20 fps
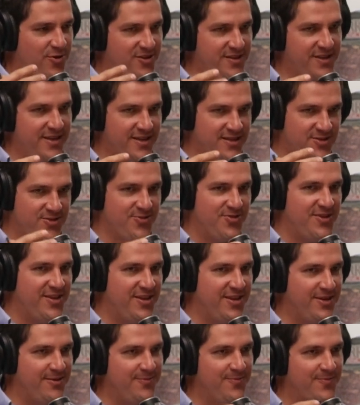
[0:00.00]
podcast to
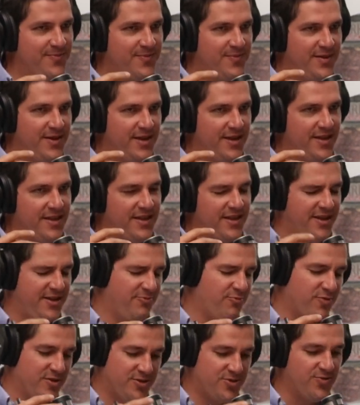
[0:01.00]
Kim, and I
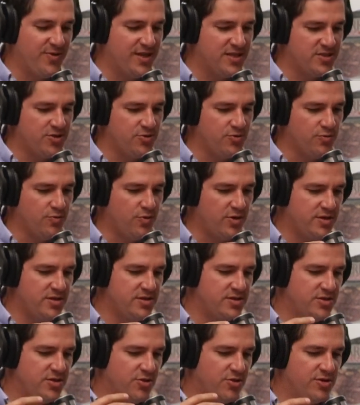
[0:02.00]
want to ask you, what
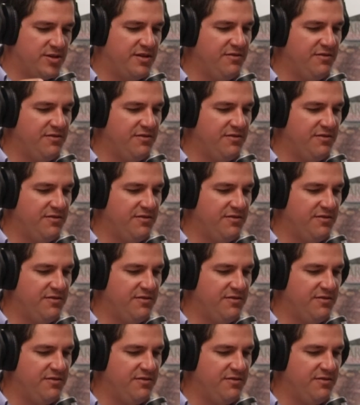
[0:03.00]
is your